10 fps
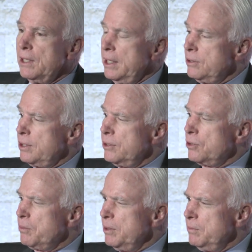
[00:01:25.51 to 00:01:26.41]
United States
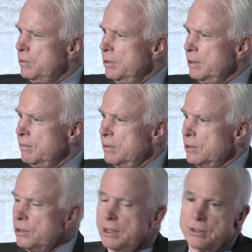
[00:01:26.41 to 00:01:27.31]
Supreme Court
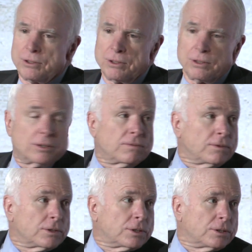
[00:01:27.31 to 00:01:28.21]
was Citizens
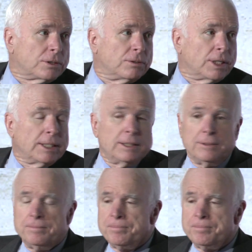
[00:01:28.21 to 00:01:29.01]
versus United,